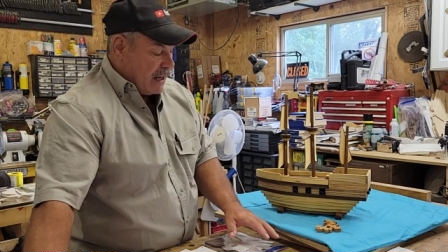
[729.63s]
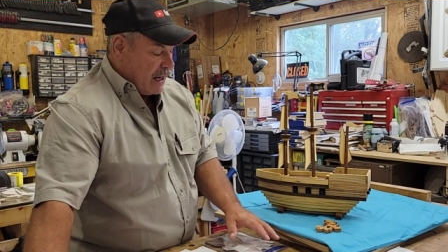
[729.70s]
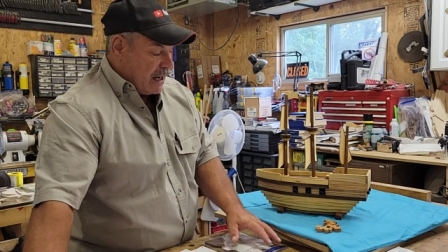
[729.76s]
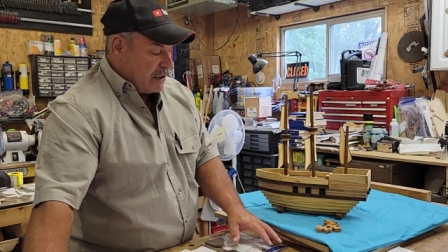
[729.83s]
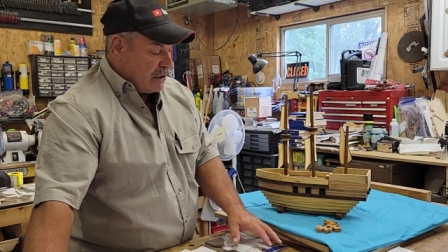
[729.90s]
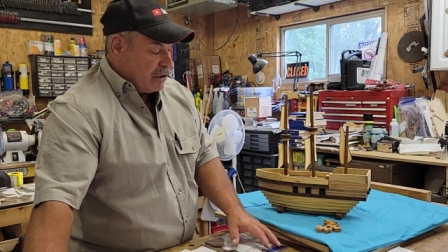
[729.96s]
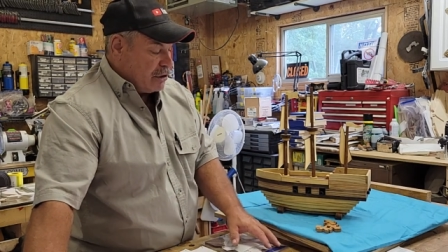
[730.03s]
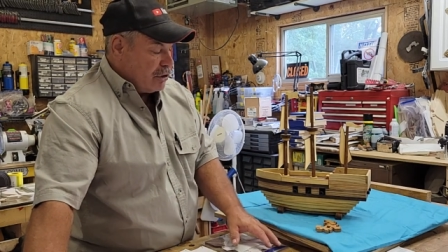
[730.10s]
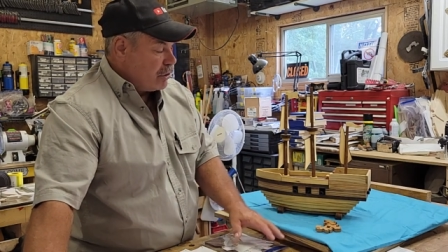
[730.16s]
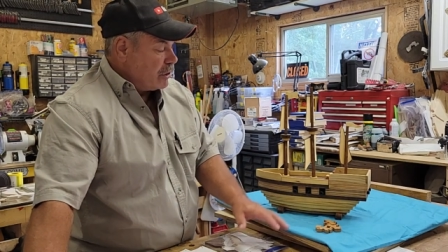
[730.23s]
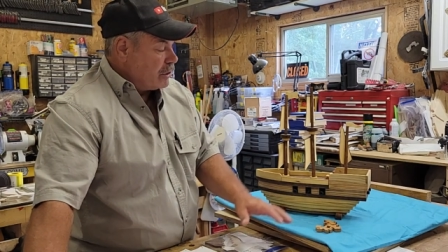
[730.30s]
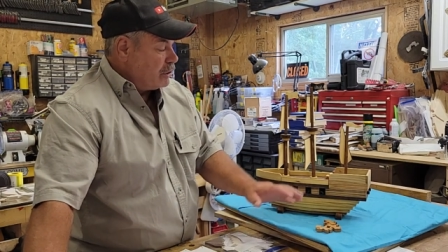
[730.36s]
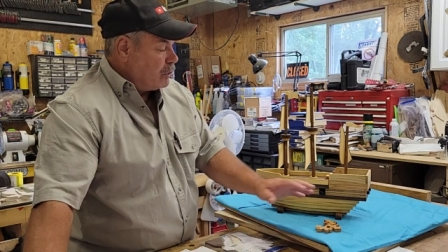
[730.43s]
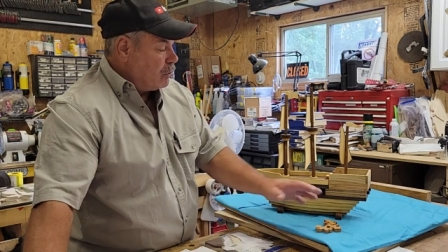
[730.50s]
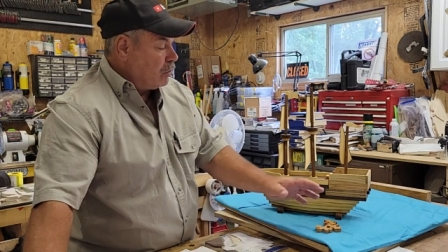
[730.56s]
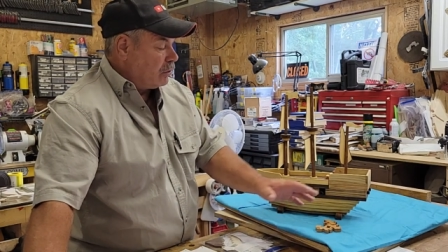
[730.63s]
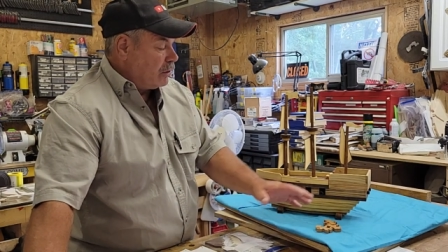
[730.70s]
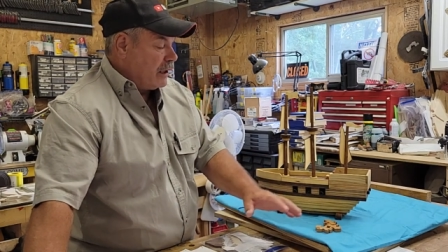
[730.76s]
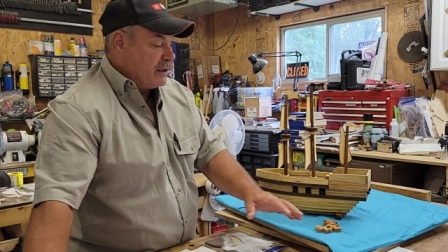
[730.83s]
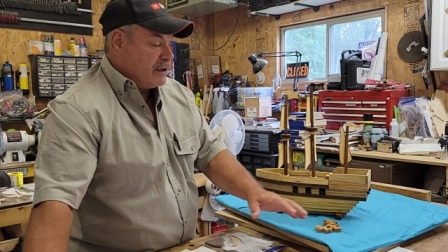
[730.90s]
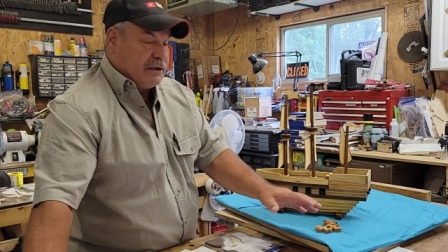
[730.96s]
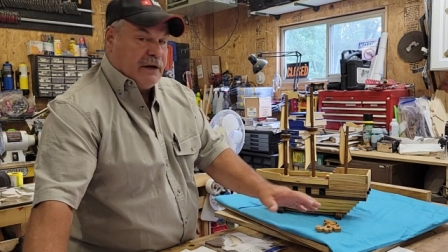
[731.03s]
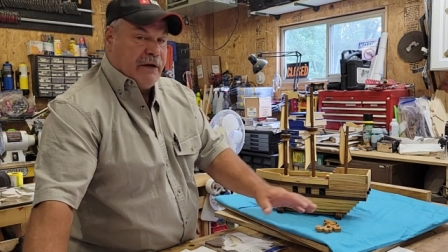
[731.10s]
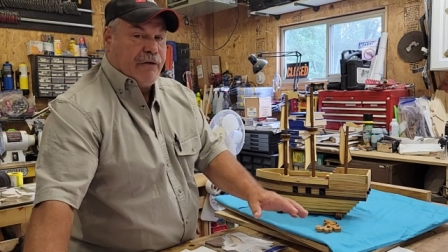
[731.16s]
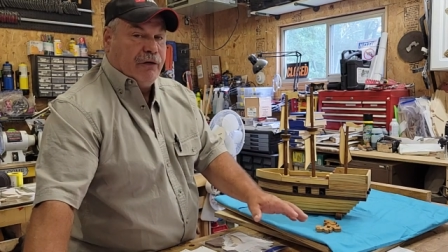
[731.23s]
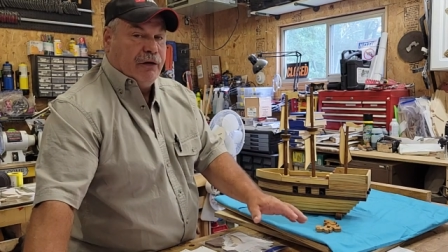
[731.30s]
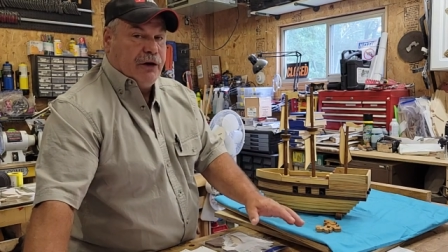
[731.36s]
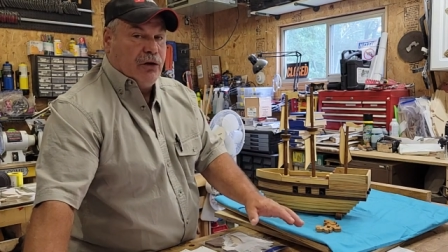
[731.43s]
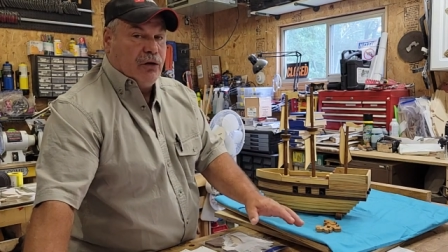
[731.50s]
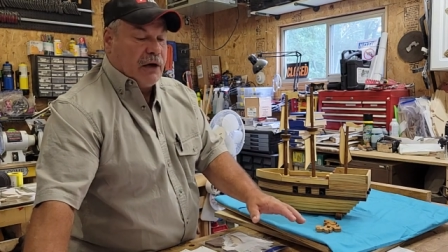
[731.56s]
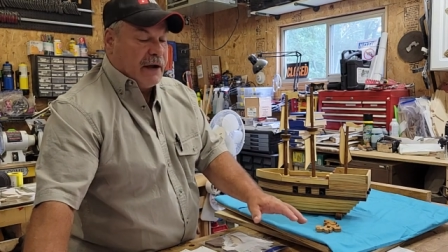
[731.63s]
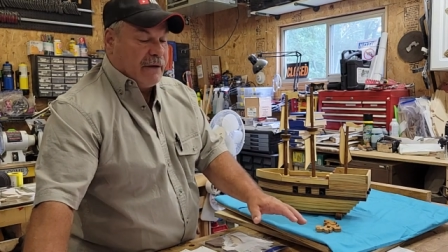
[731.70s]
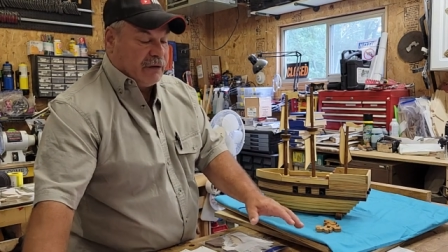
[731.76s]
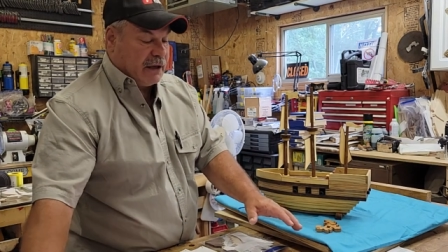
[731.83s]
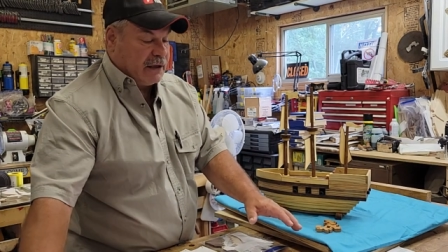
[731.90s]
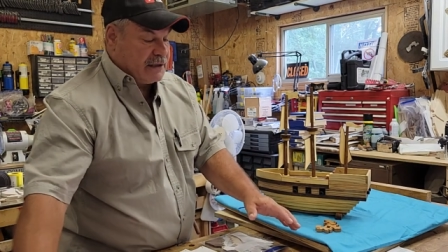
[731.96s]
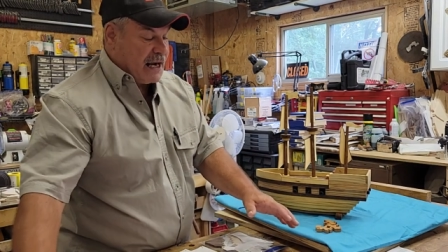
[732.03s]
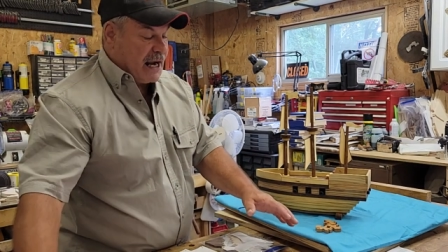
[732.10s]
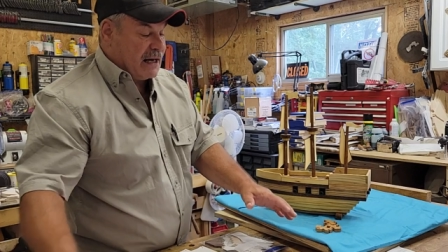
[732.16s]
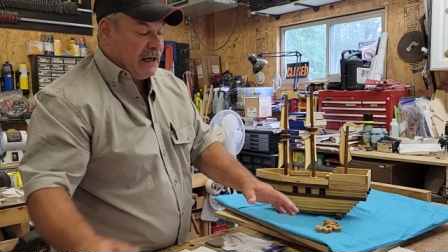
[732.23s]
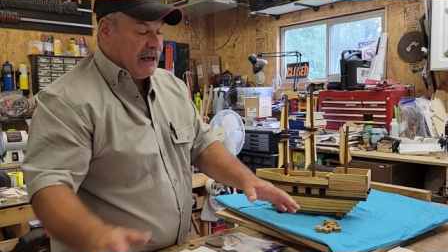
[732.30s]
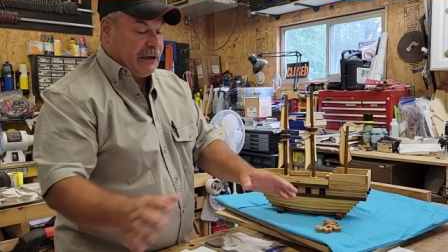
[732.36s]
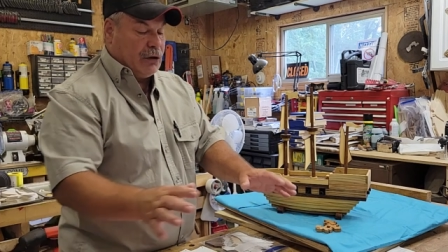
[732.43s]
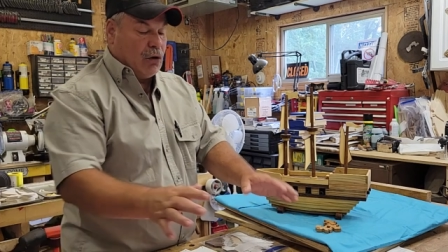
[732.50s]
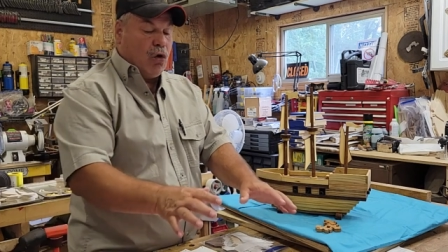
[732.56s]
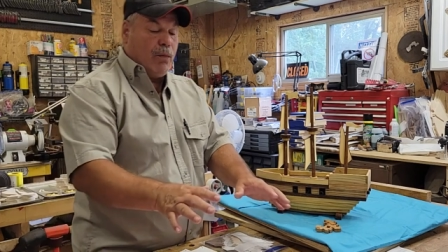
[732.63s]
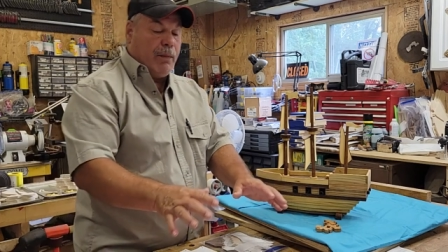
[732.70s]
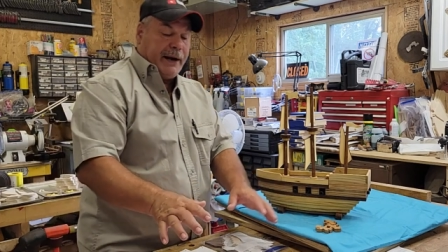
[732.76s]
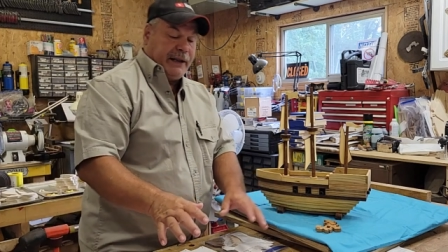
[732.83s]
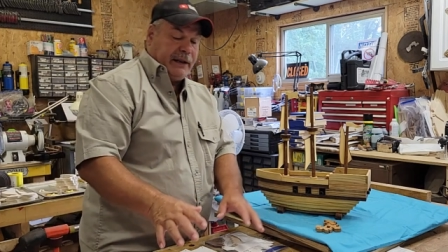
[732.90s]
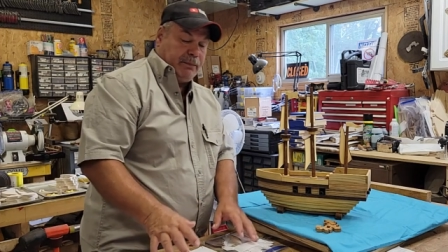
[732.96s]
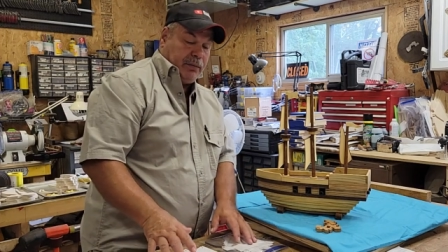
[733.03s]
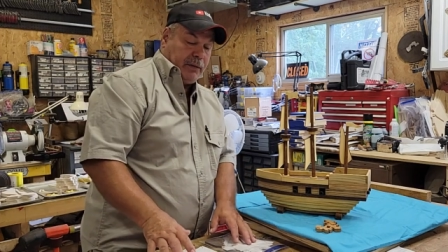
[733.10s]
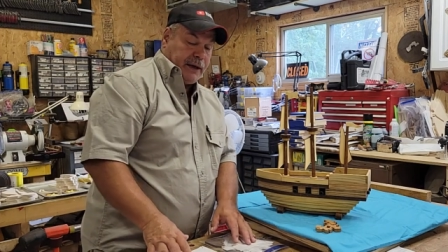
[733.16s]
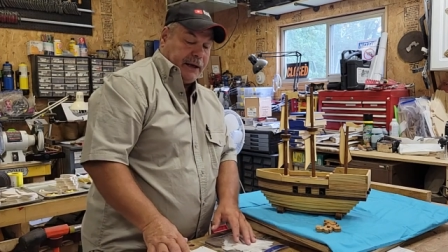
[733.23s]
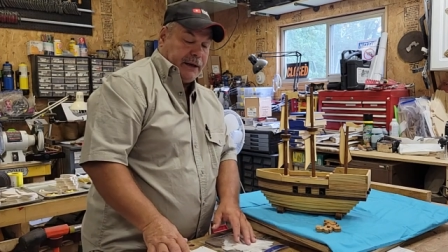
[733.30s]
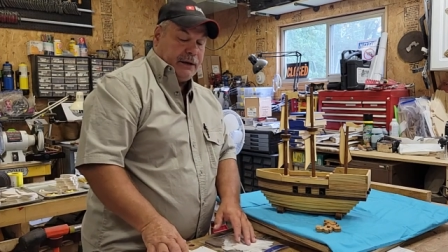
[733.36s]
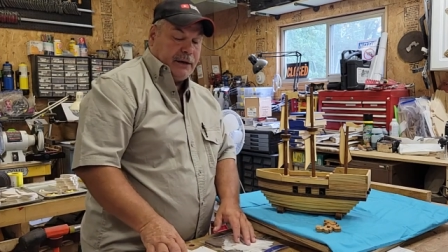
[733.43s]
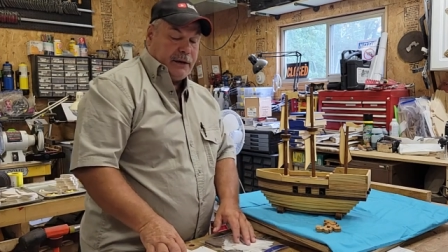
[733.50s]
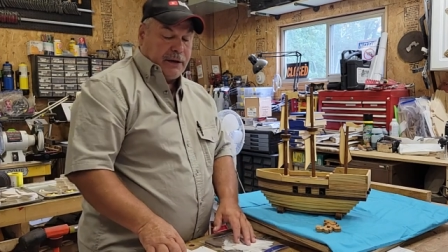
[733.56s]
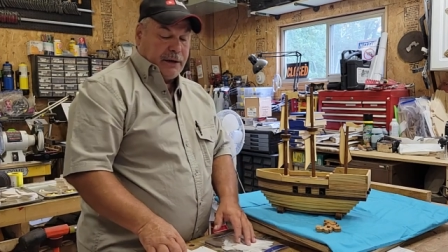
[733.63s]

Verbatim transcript: And you can do things different. You don't have to exactly go by the plan.